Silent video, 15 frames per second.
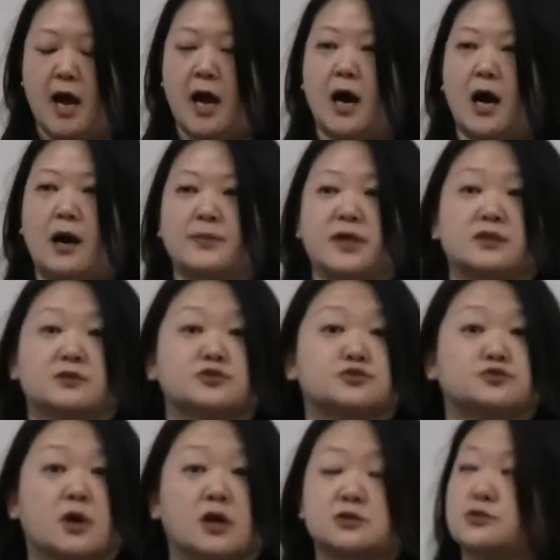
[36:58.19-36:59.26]
um, and the
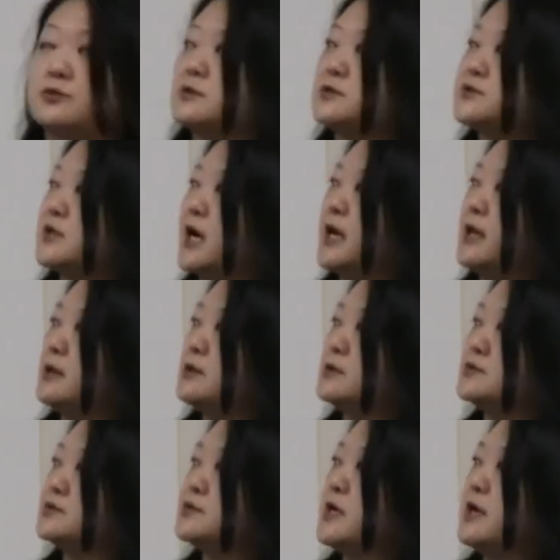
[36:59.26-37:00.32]
structural
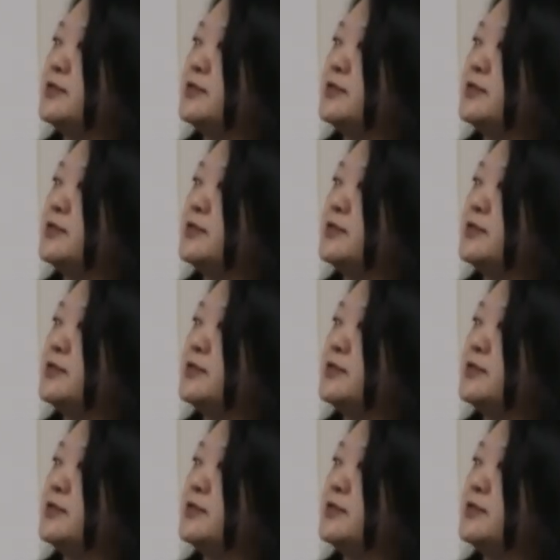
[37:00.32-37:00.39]
silos